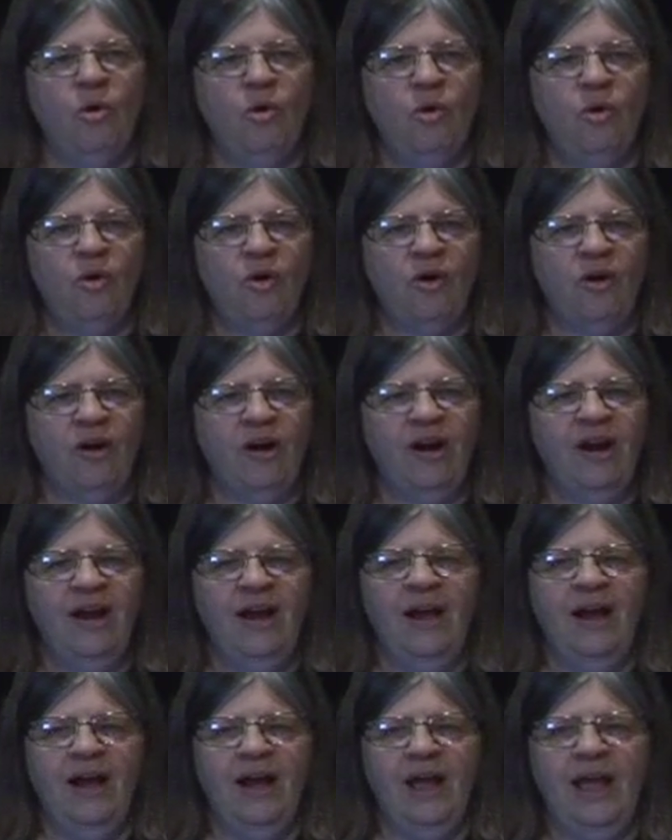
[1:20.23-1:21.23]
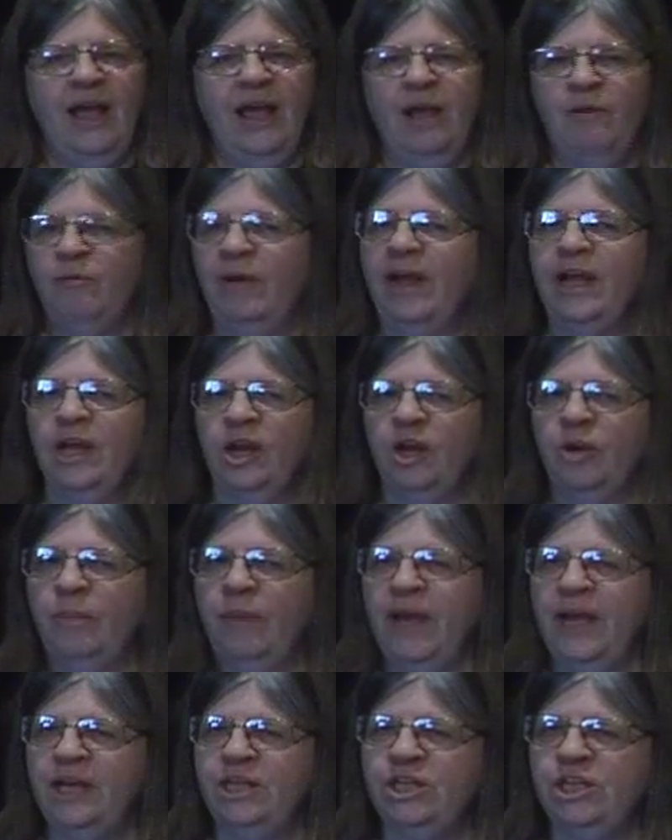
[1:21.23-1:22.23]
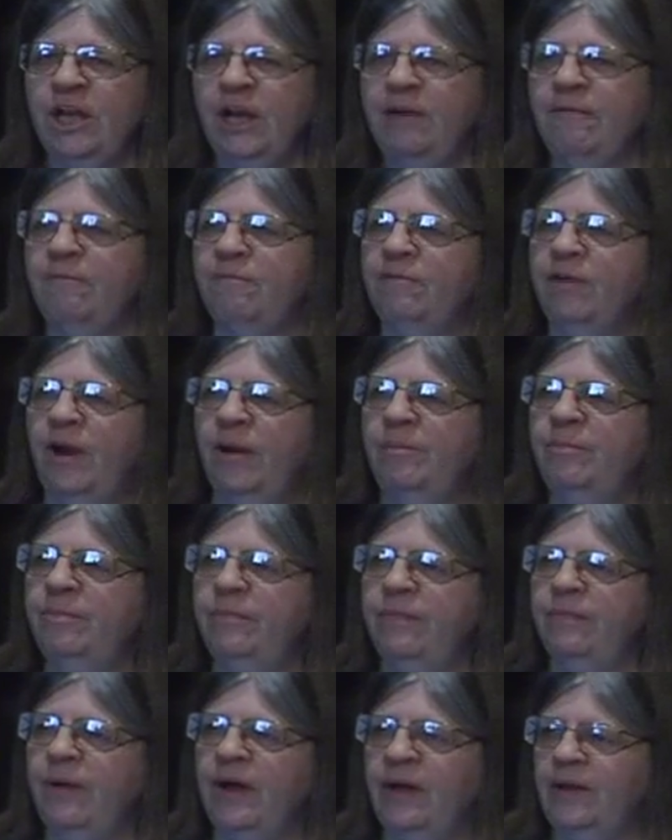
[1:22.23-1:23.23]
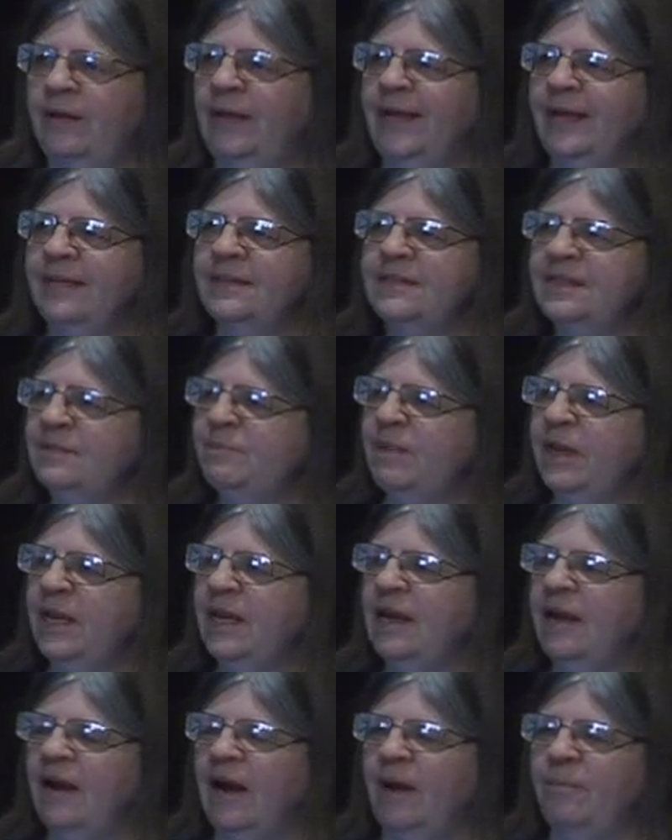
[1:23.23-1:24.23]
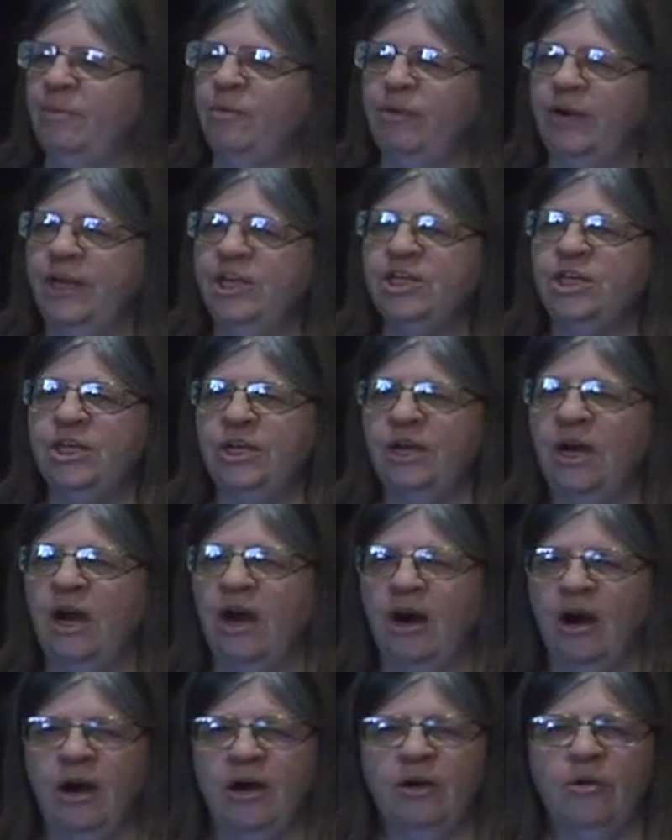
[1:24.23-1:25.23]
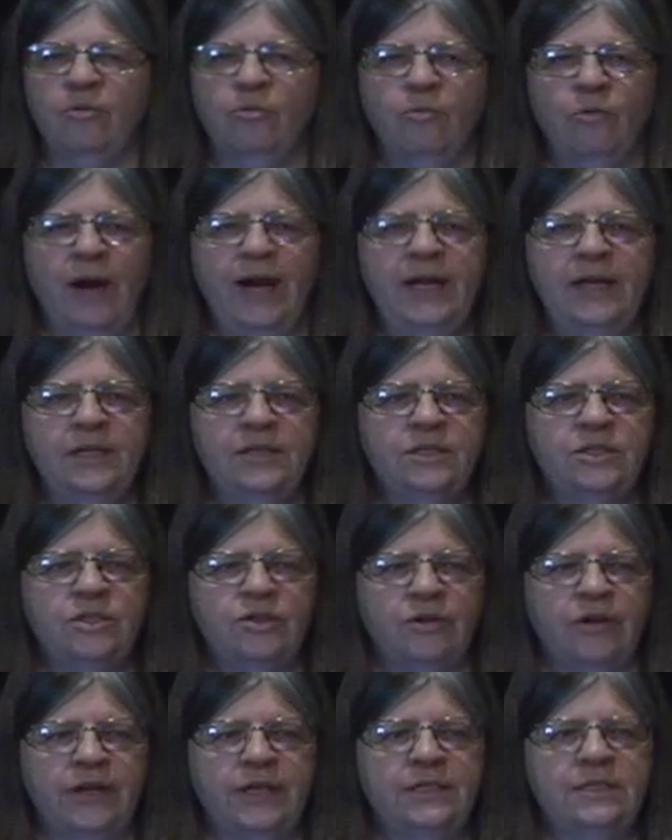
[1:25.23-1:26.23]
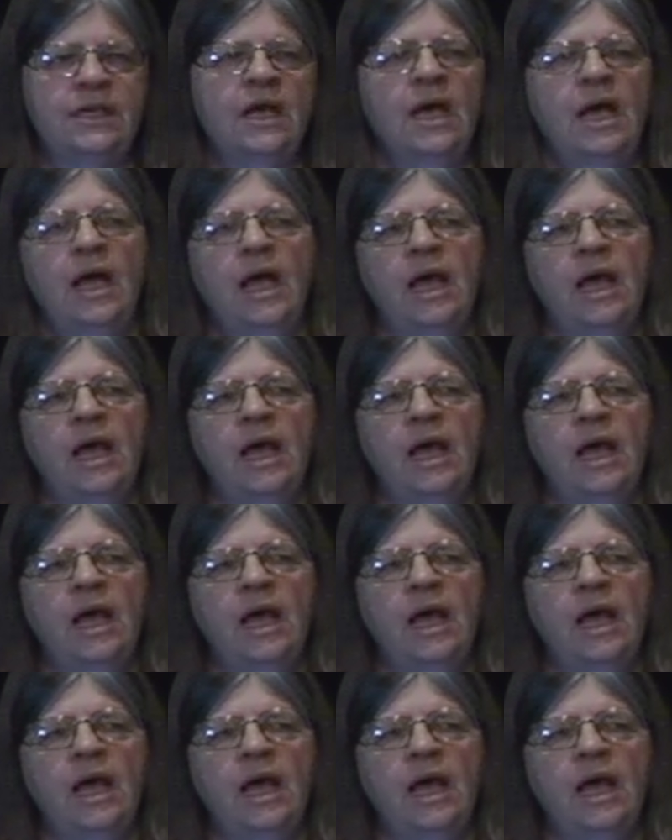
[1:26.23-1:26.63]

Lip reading: or a regular paycheck from a legacy media operation are writing stories,